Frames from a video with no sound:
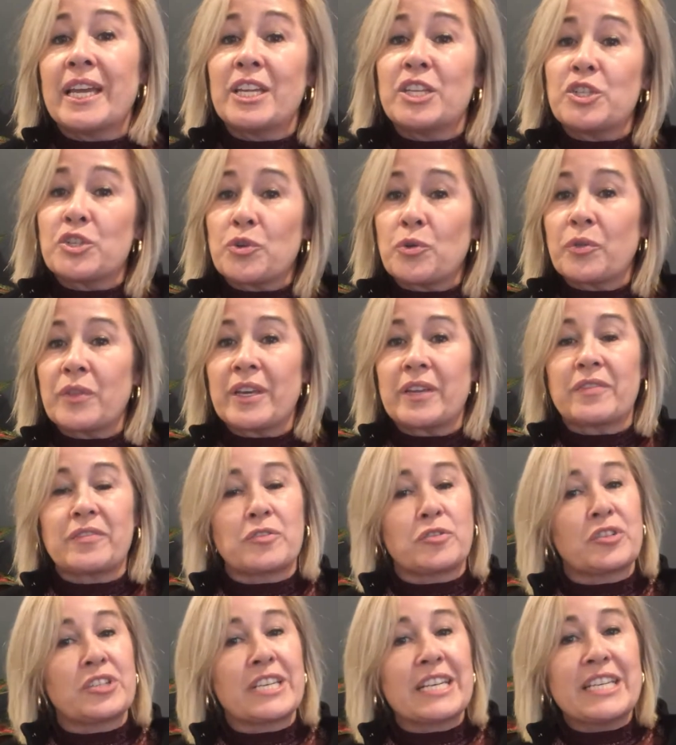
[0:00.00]
ensure their
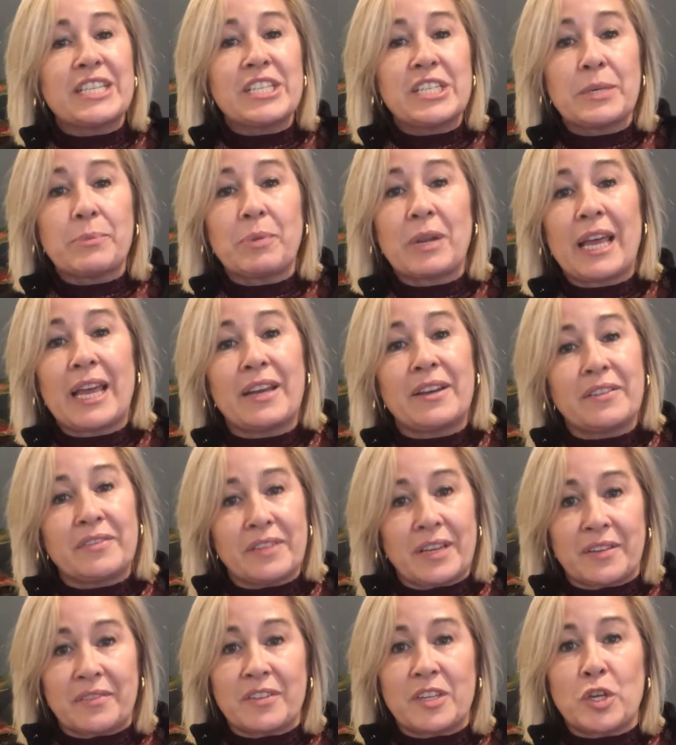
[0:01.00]
strategic plan is
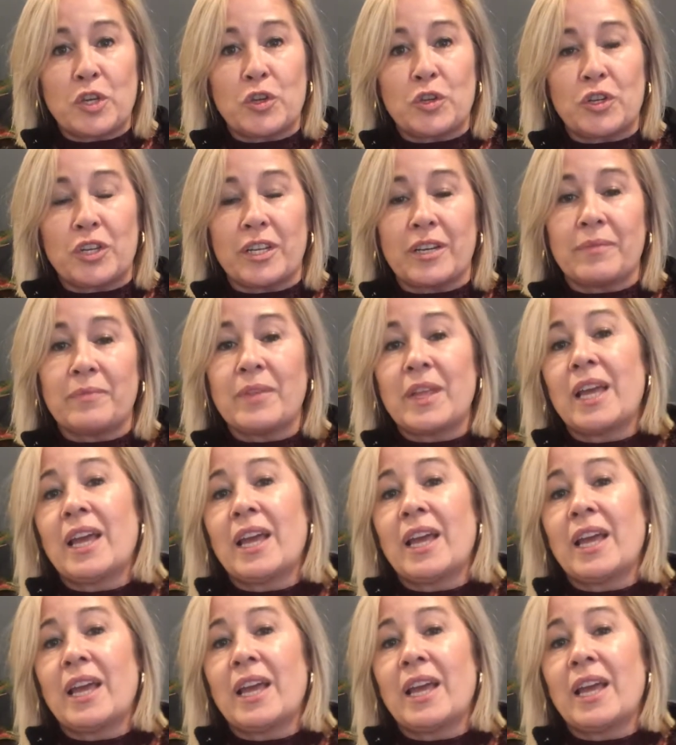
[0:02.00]
executed.